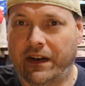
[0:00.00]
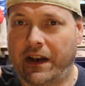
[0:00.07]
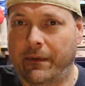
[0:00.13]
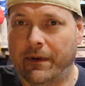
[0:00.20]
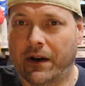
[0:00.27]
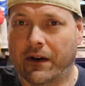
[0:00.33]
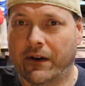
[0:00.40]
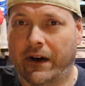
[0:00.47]
T
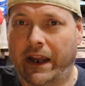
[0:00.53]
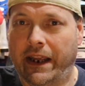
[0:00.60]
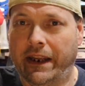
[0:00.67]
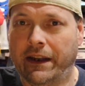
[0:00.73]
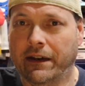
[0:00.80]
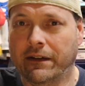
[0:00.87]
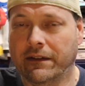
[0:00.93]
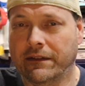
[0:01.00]
W R
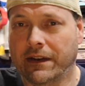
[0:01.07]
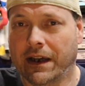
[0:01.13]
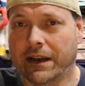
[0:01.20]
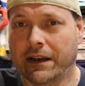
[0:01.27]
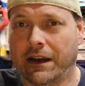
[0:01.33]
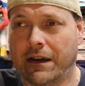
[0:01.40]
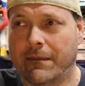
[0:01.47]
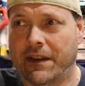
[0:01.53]
A
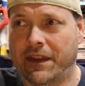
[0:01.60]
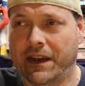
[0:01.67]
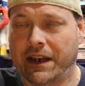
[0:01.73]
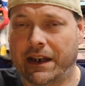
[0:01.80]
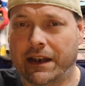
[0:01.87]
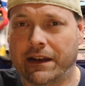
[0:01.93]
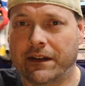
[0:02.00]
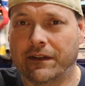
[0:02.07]
dot com, I think
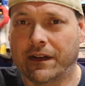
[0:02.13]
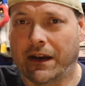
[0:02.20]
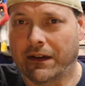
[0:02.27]
it is.